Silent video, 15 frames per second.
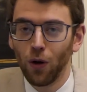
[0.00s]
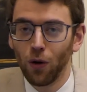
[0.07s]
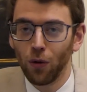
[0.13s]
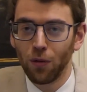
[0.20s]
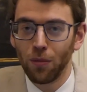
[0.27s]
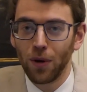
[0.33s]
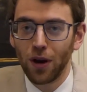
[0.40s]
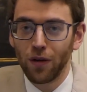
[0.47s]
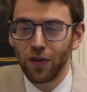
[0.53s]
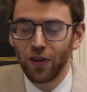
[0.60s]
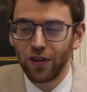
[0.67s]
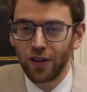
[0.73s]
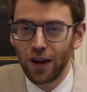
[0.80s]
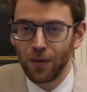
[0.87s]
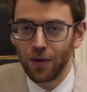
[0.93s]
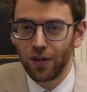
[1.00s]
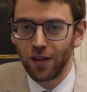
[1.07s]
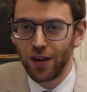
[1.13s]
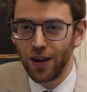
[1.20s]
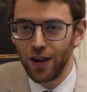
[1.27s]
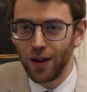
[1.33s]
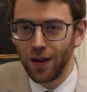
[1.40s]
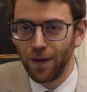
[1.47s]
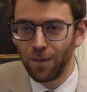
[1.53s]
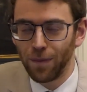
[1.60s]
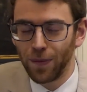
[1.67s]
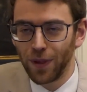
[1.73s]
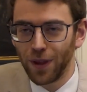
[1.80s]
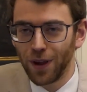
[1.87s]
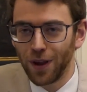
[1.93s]
with many of his statements, he
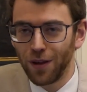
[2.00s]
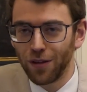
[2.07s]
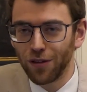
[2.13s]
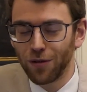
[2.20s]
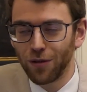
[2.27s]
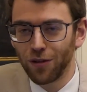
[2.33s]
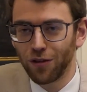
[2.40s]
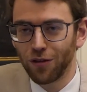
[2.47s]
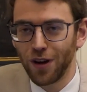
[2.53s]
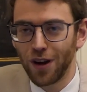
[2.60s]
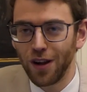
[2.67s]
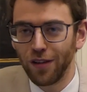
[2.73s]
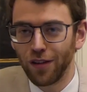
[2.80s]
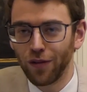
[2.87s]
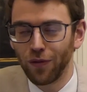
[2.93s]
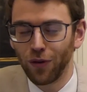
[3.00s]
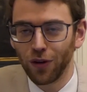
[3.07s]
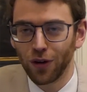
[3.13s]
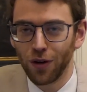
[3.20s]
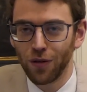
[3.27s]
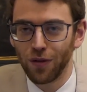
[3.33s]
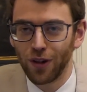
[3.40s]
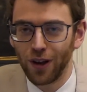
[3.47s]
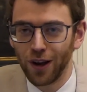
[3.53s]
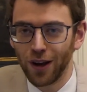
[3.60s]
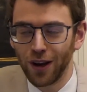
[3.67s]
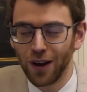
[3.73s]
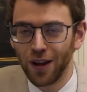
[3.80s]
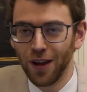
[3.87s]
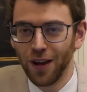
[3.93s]
he strays his foot over the
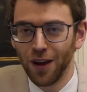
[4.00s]
line,